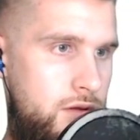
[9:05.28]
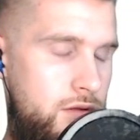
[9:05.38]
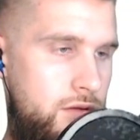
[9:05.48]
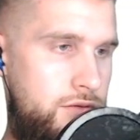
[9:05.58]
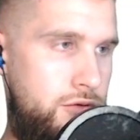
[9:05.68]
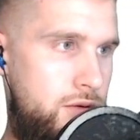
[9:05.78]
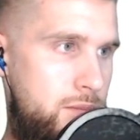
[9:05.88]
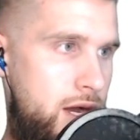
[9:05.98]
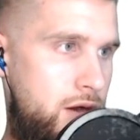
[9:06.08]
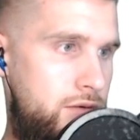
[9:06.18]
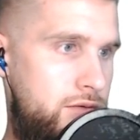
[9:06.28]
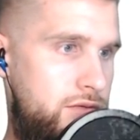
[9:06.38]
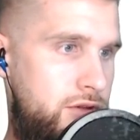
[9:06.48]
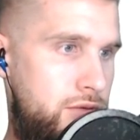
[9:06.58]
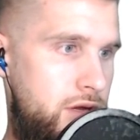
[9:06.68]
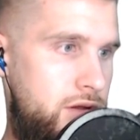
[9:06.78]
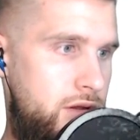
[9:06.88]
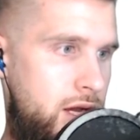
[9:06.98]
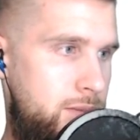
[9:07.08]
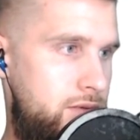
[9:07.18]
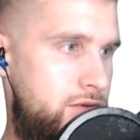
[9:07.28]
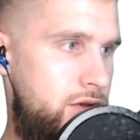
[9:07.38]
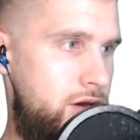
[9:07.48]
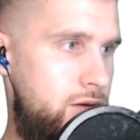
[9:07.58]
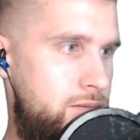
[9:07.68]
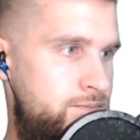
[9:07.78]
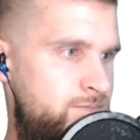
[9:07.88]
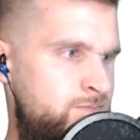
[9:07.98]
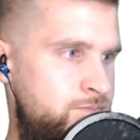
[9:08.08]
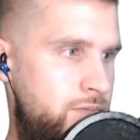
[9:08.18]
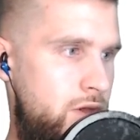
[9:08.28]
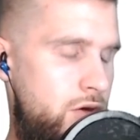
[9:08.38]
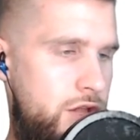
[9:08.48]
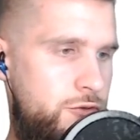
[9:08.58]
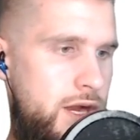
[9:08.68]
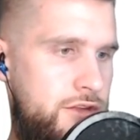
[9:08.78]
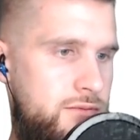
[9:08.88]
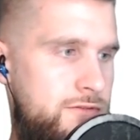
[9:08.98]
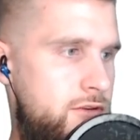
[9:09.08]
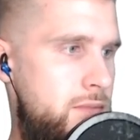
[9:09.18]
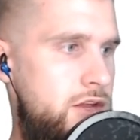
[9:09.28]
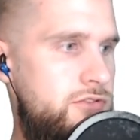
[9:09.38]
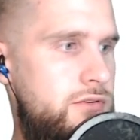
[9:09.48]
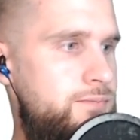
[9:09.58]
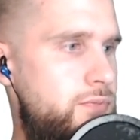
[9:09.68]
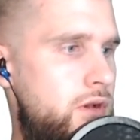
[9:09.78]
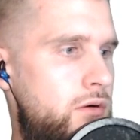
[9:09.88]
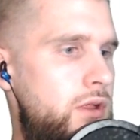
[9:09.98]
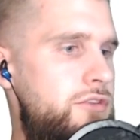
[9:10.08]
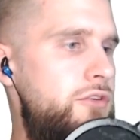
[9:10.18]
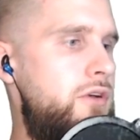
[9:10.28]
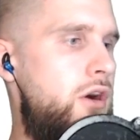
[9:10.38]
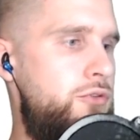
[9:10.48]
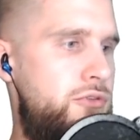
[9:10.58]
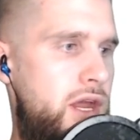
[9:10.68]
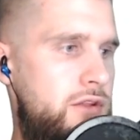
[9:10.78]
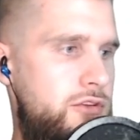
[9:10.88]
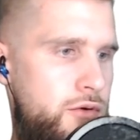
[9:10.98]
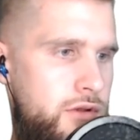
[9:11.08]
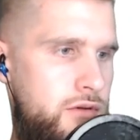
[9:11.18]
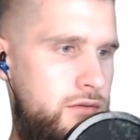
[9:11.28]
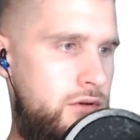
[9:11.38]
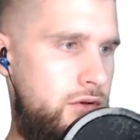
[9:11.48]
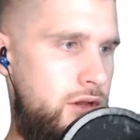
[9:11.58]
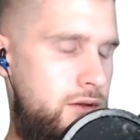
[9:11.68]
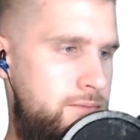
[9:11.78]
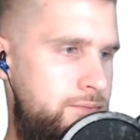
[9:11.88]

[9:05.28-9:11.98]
Let's go to About and see what happens here. Okay, so we got some information. Well, let's look. Oh, so they got a token. Okay.